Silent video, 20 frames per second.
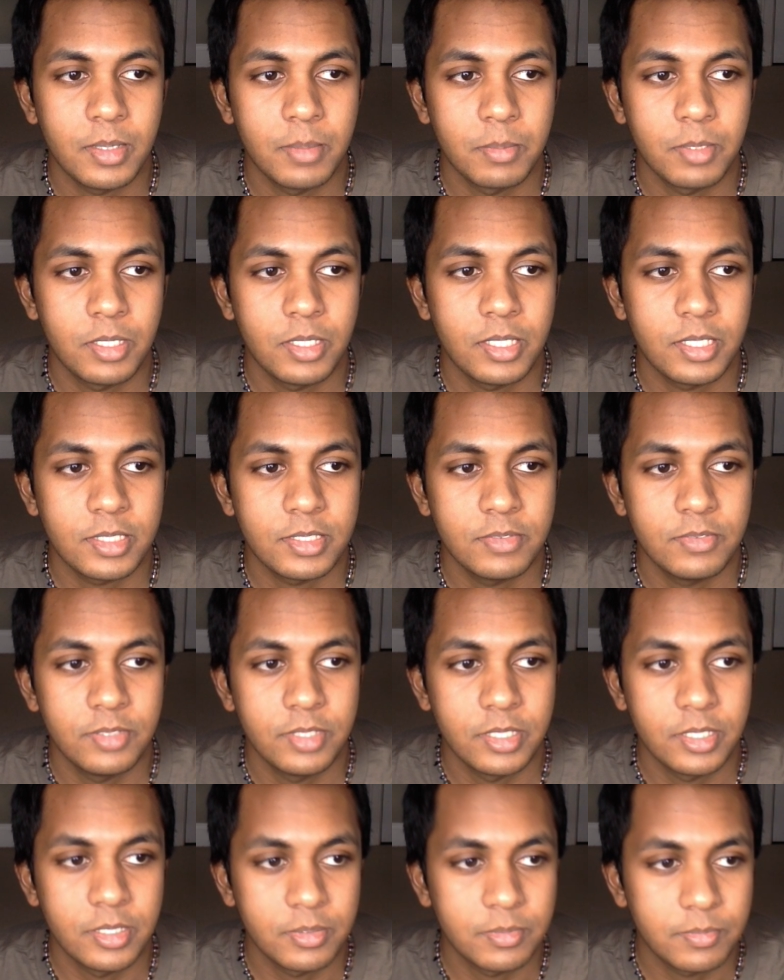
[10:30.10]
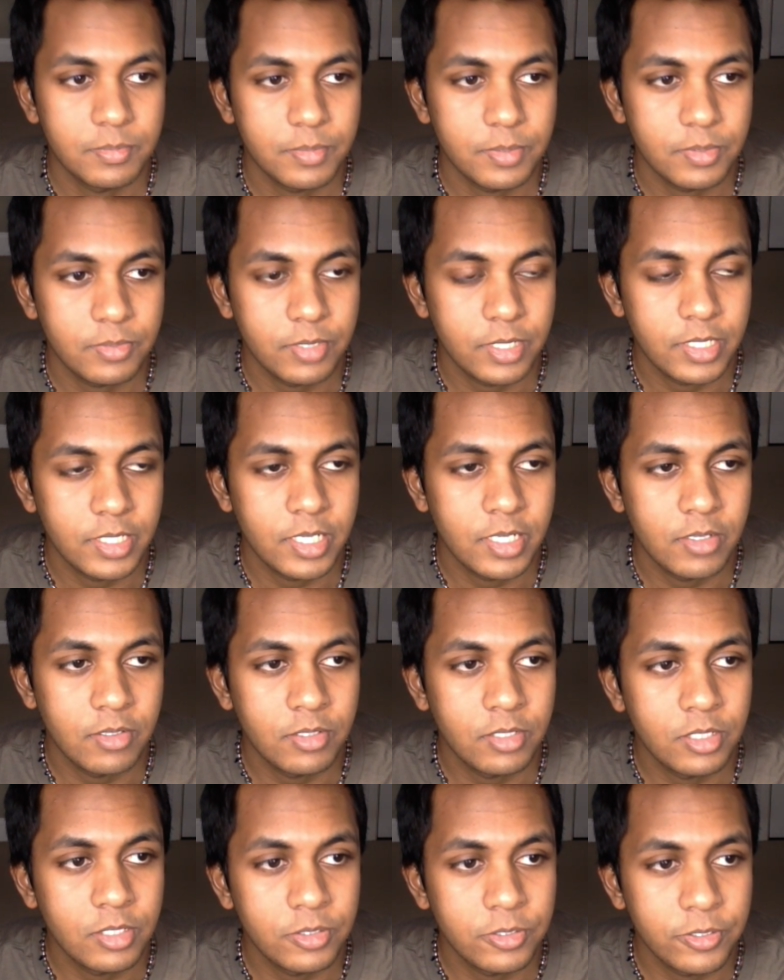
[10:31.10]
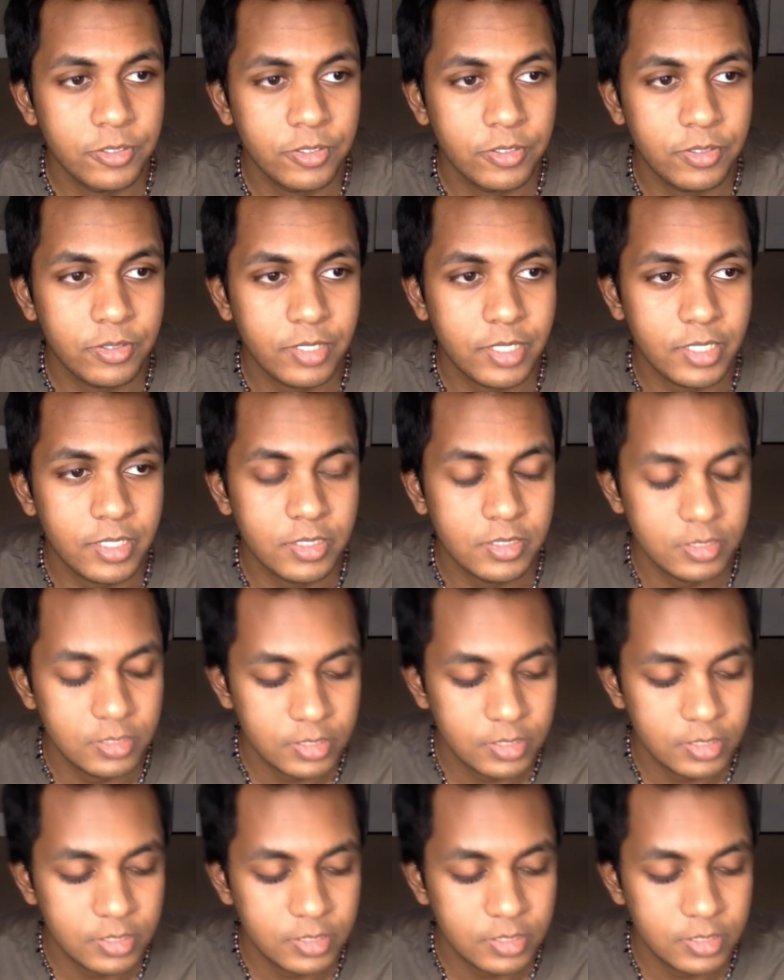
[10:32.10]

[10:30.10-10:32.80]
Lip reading: collectively right now on Earth, and